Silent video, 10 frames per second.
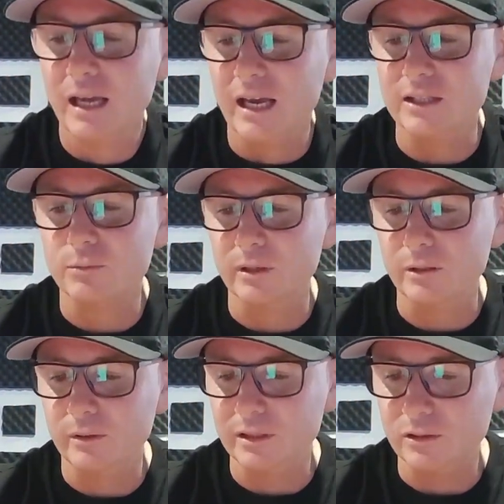It's really,
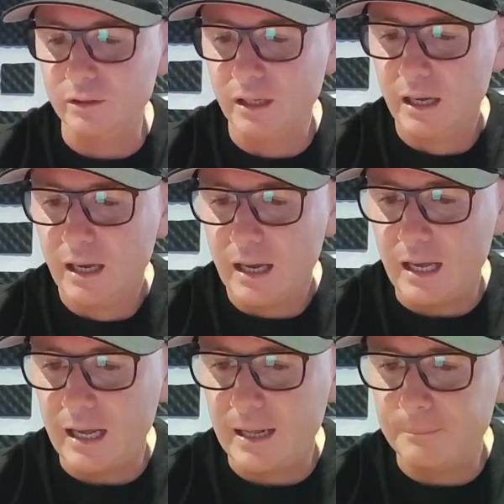really good.
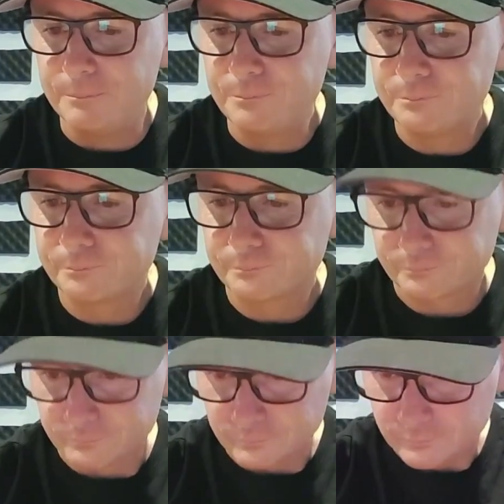Um,
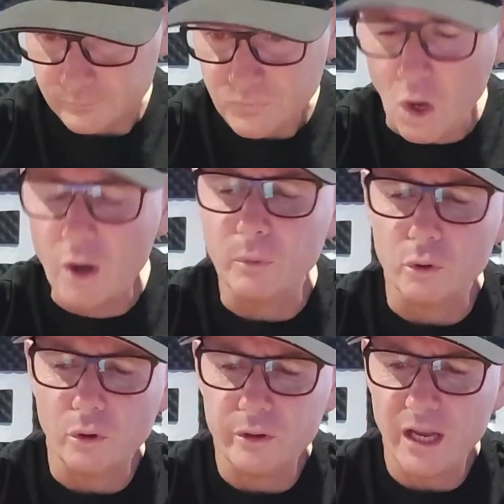Onboard
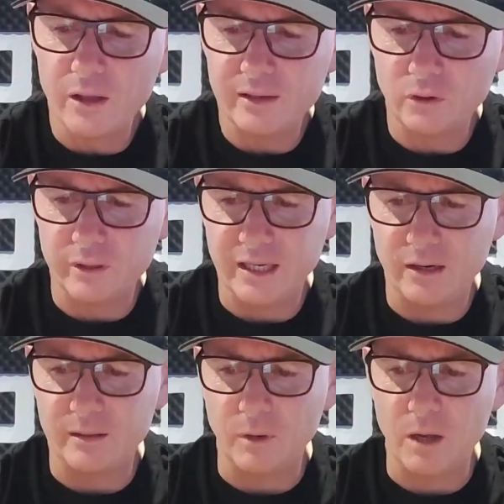audio they've got here
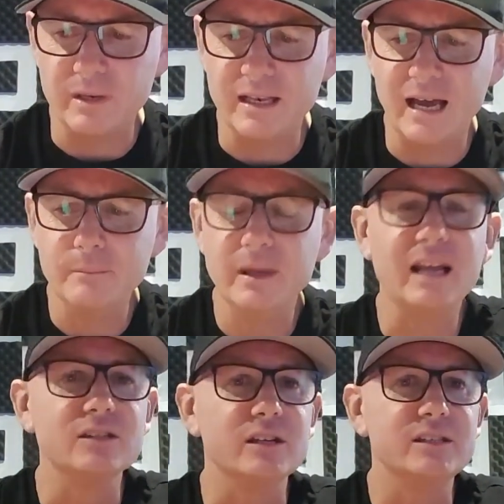at the moment, none, but
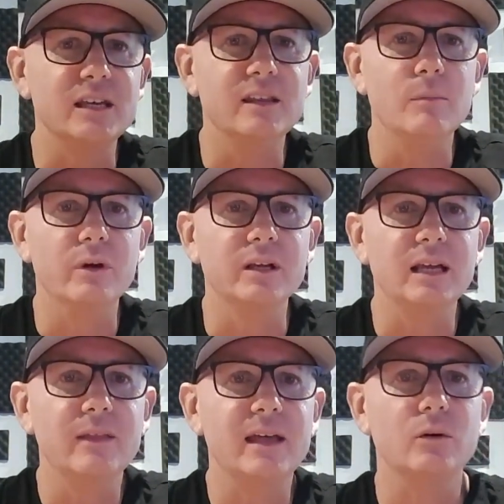as I said, they're bringing
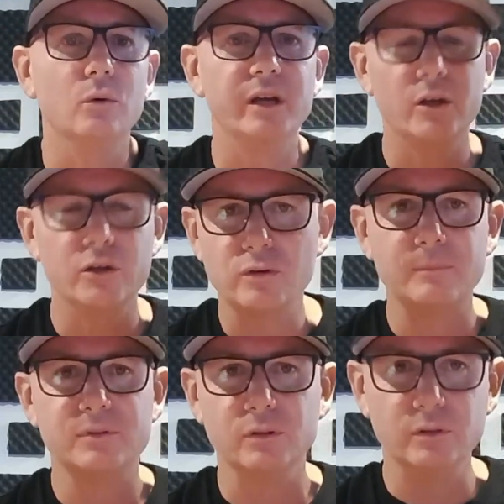out that audio strap
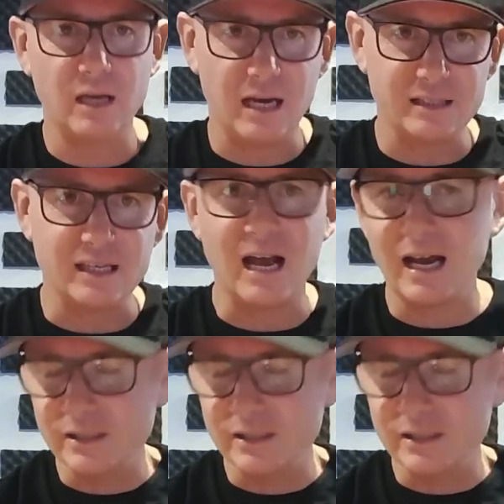soon. It's a hard